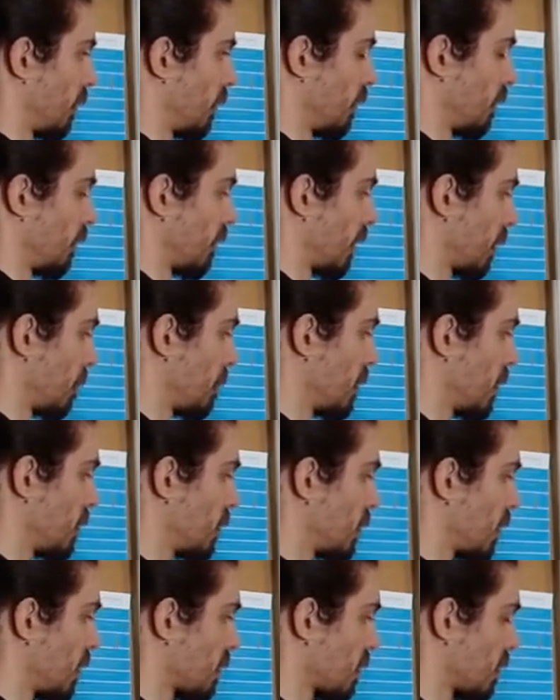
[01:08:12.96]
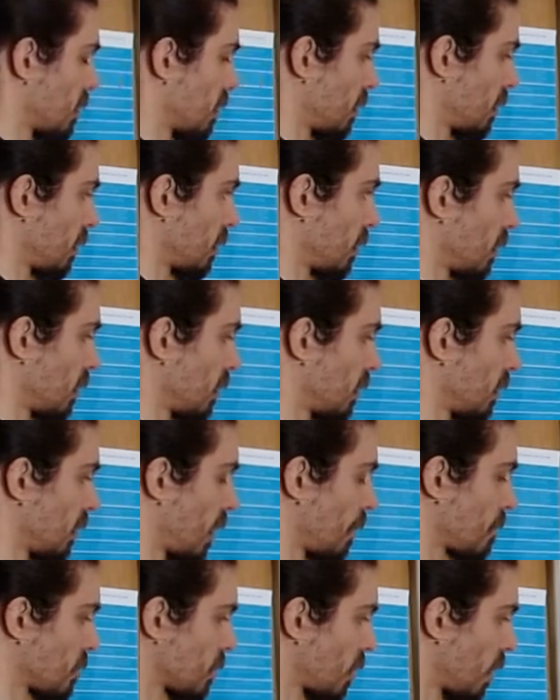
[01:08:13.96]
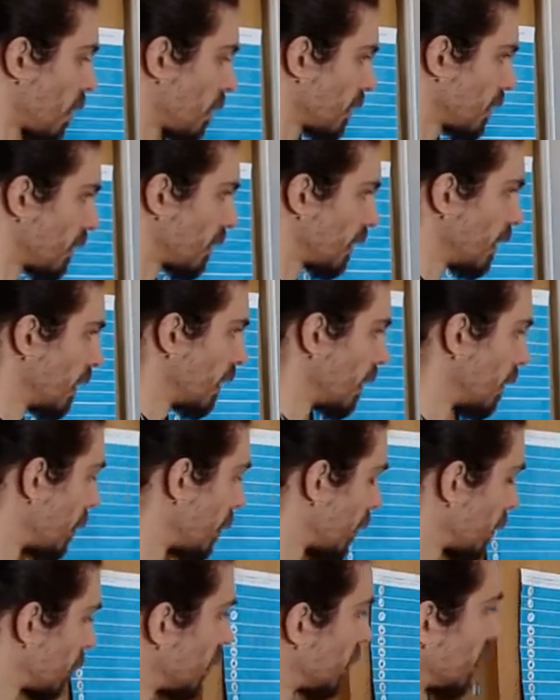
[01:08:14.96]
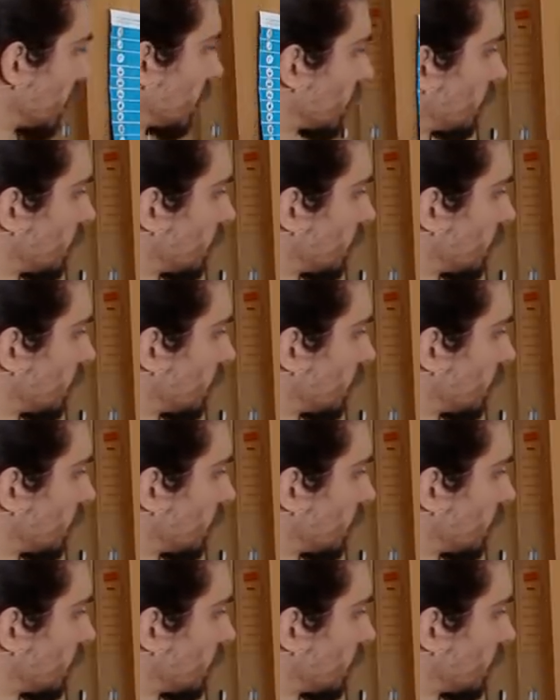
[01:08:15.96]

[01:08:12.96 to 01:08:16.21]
let me just, uh, I'm sorry, let me just,